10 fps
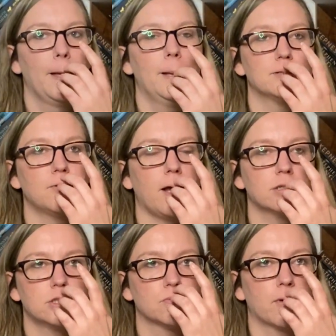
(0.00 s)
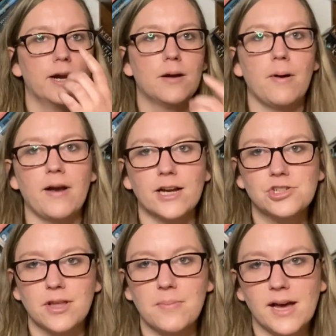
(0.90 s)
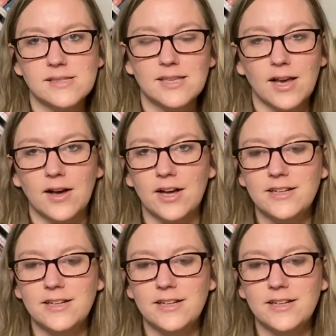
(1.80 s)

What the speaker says: So now she's worried about actually passing on.